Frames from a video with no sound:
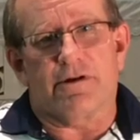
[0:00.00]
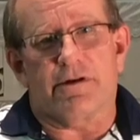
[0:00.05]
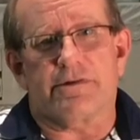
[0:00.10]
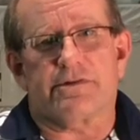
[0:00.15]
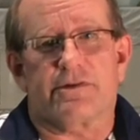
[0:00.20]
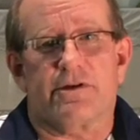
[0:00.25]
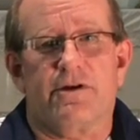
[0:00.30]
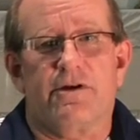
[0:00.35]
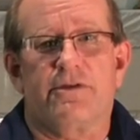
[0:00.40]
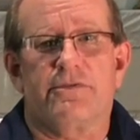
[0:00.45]

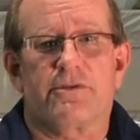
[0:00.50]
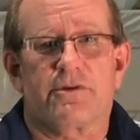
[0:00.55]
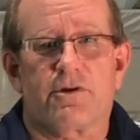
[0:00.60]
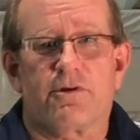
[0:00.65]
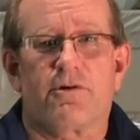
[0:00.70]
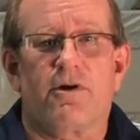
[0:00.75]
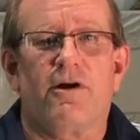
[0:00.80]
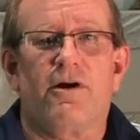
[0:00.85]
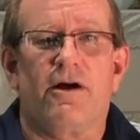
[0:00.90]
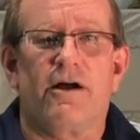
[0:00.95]
us on the
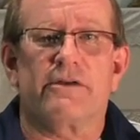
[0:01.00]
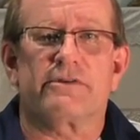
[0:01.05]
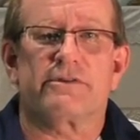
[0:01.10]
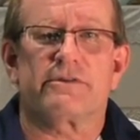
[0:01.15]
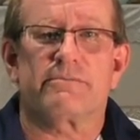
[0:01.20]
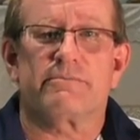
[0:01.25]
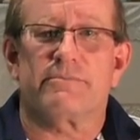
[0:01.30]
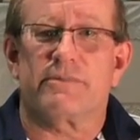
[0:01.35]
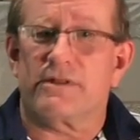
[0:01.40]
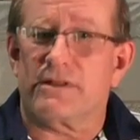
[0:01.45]

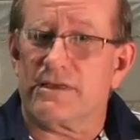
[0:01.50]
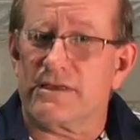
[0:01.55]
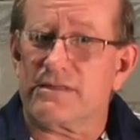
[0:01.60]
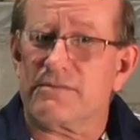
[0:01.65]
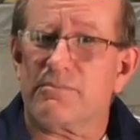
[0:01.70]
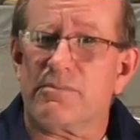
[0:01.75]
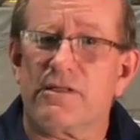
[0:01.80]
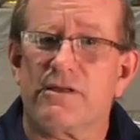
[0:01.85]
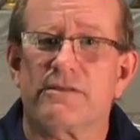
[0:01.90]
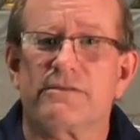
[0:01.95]
cross. But
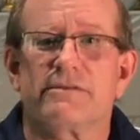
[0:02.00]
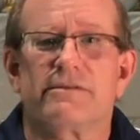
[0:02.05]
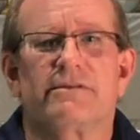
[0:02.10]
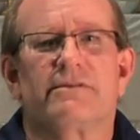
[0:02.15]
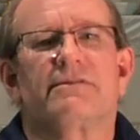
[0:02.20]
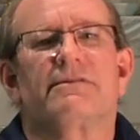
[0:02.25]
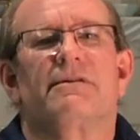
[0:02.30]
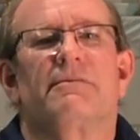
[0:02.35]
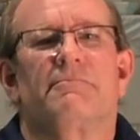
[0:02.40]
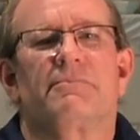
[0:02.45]
his blood
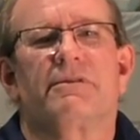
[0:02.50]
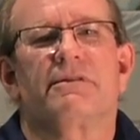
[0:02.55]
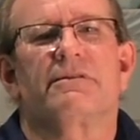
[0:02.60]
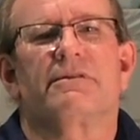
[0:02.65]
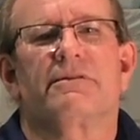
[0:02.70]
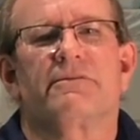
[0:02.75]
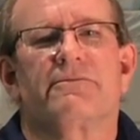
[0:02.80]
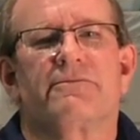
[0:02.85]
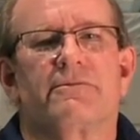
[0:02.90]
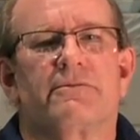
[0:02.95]
did something
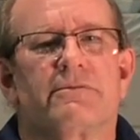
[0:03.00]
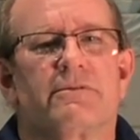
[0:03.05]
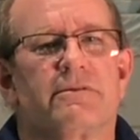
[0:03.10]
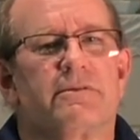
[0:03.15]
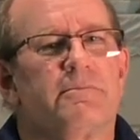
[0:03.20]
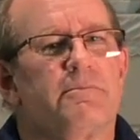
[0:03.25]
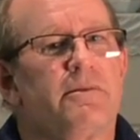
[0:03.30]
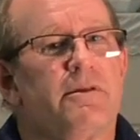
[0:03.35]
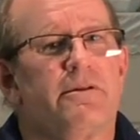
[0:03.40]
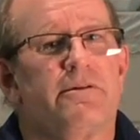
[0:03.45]
different that
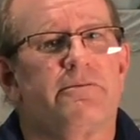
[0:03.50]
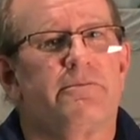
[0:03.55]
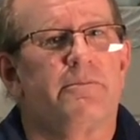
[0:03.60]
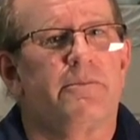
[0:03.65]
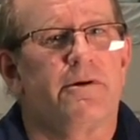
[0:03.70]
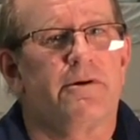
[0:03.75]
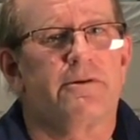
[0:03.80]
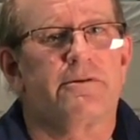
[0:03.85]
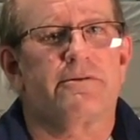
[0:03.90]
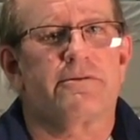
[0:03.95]
the blood of
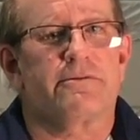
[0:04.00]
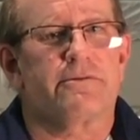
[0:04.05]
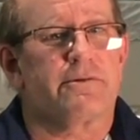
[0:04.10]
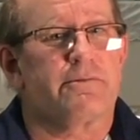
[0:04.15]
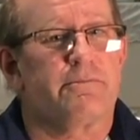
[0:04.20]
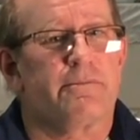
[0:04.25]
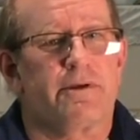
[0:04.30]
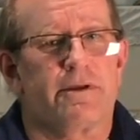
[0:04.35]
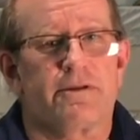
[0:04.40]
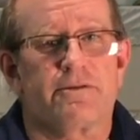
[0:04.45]
martyrs
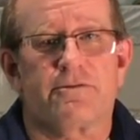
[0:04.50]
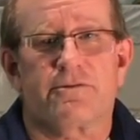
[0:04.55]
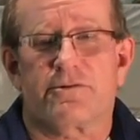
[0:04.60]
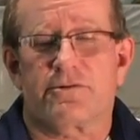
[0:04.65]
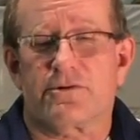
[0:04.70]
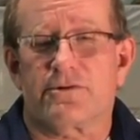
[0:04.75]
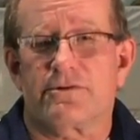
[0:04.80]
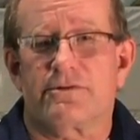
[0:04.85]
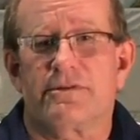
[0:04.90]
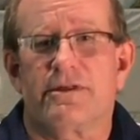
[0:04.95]
and
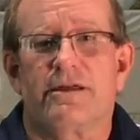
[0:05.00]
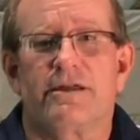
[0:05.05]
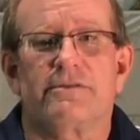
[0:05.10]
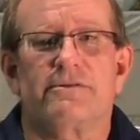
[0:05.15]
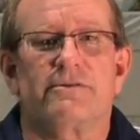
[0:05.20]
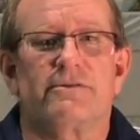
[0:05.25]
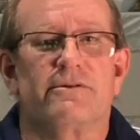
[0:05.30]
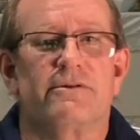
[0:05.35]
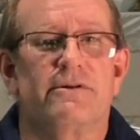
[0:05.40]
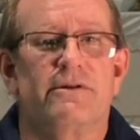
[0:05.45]
patriots could
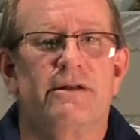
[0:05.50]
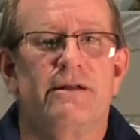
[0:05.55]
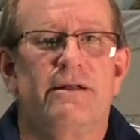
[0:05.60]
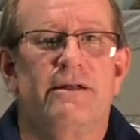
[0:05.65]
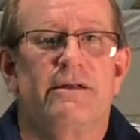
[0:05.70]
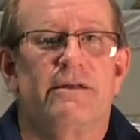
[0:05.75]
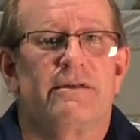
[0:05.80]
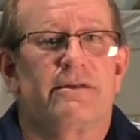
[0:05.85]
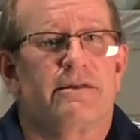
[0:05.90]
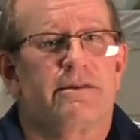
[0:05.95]
not do.
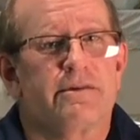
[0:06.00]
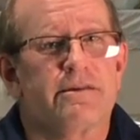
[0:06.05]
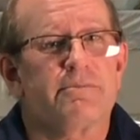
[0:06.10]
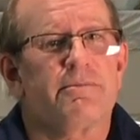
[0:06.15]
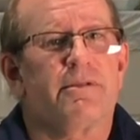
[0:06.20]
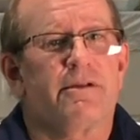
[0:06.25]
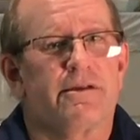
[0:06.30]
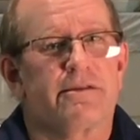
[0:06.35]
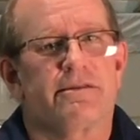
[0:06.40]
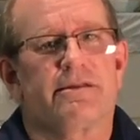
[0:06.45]
His
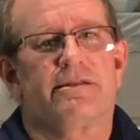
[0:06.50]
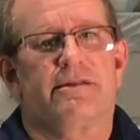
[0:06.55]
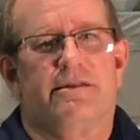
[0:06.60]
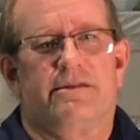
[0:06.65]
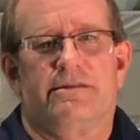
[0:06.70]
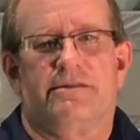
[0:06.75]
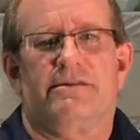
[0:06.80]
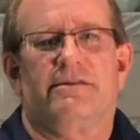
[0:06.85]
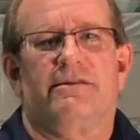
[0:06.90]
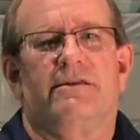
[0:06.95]
blood
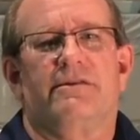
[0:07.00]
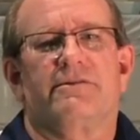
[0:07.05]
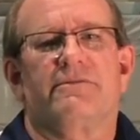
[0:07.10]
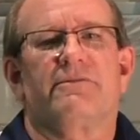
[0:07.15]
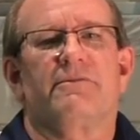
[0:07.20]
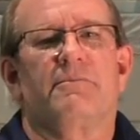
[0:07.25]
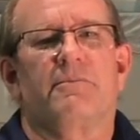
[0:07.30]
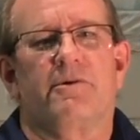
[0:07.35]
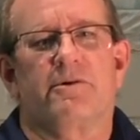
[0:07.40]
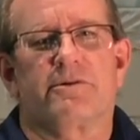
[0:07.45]
cleansed us
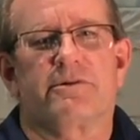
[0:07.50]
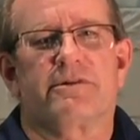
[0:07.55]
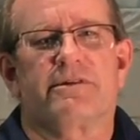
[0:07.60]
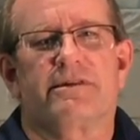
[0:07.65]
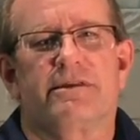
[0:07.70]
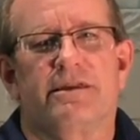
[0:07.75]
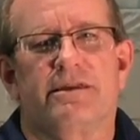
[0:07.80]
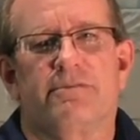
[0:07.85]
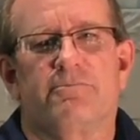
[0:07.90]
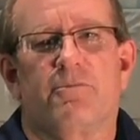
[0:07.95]
from our
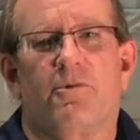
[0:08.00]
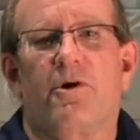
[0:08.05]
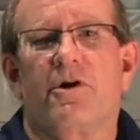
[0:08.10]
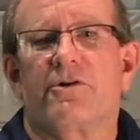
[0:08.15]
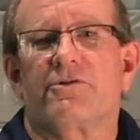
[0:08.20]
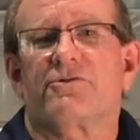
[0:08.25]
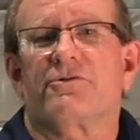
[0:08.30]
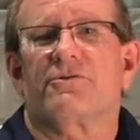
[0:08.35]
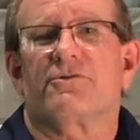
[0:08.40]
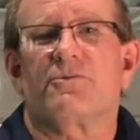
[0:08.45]
sin,
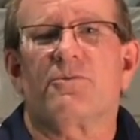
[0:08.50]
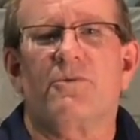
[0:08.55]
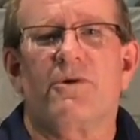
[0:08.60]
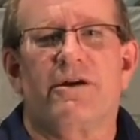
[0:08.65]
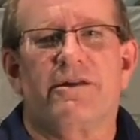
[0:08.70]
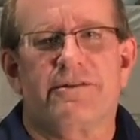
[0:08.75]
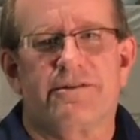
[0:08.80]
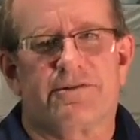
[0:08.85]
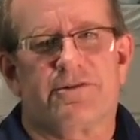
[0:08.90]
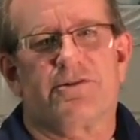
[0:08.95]
washed us
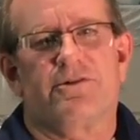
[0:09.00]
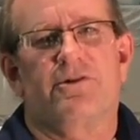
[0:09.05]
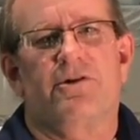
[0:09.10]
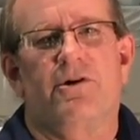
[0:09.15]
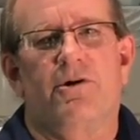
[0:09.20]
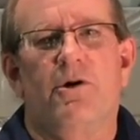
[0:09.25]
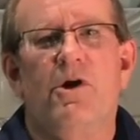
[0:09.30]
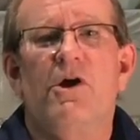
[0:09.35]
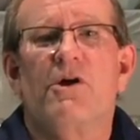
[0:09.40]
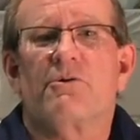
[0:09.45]
white as
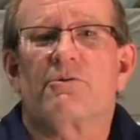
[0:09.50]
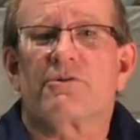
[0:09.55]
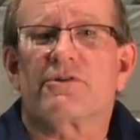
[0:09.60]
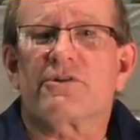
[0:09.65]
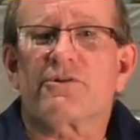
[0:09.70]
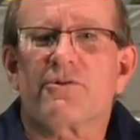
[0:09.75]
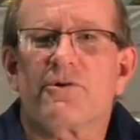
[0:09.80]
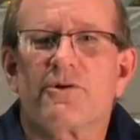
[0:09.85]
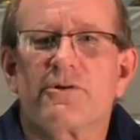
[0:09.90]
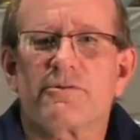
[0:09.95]
snow,
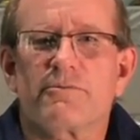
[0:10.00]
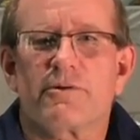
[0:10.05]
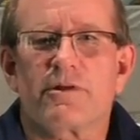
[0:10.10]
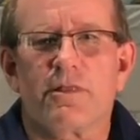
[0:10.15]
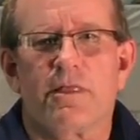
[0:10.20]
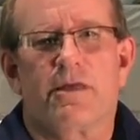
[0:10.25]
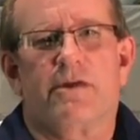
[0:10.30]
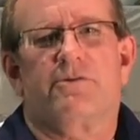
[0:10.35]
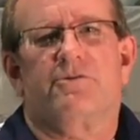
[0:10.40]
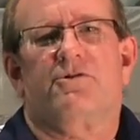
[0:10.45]
restored a
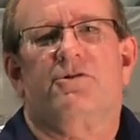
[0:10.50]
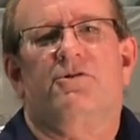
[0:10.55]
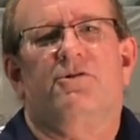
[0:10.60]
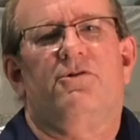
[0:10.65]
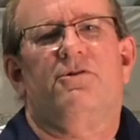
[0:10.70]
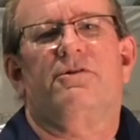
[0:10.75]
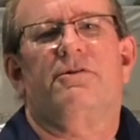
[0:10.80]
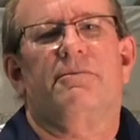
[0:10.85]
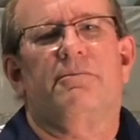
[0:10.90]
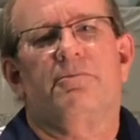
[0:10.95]

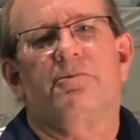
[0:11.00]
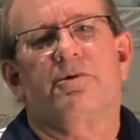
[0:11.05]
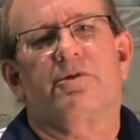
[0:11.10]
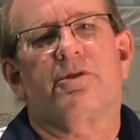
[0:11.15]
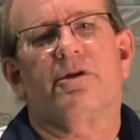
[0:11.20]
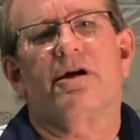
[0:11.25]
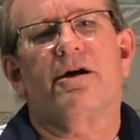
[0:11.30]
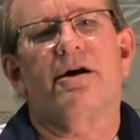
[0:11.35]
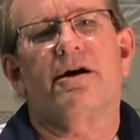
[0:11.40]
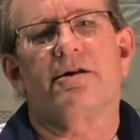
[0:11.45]
relationship
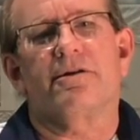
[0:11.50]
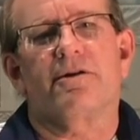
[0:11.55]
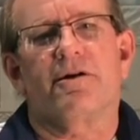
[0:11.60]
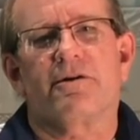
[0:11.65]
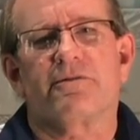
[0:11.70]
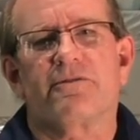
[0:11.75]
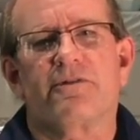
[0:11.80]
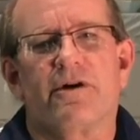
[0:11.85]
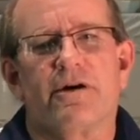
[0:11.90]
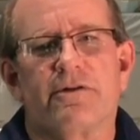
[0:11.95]
with God
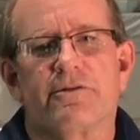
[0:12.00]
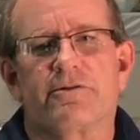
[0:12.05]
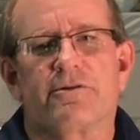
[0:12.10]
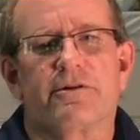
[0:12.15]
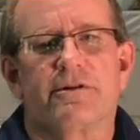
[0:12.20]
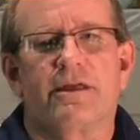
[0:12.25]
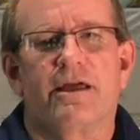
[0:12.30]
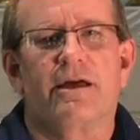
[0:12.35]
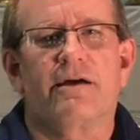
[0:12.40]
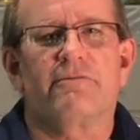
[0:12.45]
our
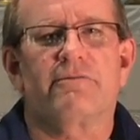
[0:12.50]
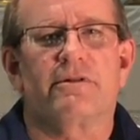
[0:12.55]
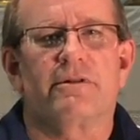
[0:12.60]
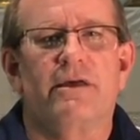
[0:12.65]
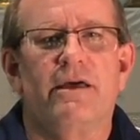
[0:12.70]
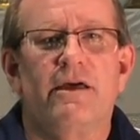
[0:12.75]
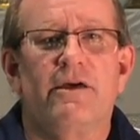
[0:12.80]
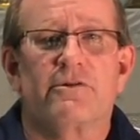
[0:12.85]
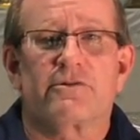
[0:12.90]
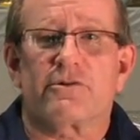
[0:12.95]
Father in heaven,
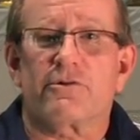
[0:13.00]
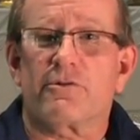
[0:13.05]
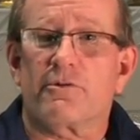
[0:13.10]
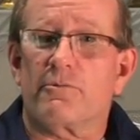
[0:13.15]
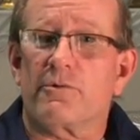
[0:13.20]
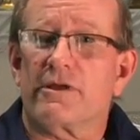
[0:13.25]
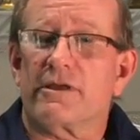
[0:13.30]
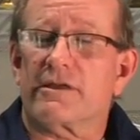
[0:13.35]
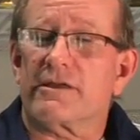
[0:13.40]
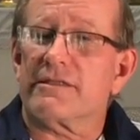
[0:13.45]
so that
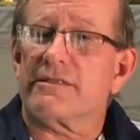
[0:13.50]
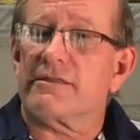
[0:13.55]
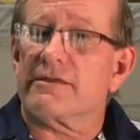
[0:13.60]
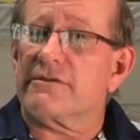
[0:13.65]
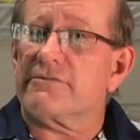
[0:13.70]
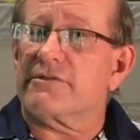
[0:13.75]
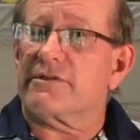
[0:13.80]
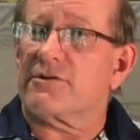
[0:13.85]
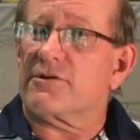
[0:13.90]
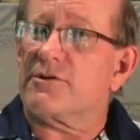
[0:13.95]
we can
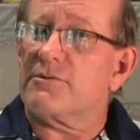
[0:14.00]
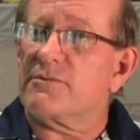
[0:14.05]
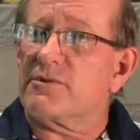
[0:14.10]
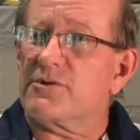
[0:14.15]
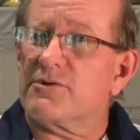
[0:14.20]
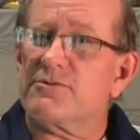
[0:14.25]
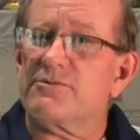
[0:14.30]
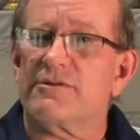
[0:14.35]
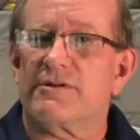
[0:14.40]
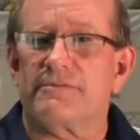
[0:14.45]
live in
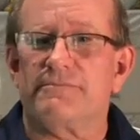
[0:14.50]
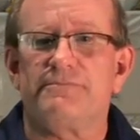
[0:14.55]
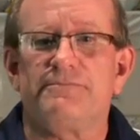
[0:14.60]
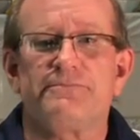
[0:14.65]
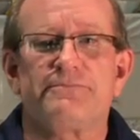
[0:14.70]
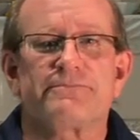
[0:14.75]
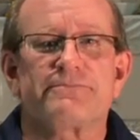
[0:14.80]
communion,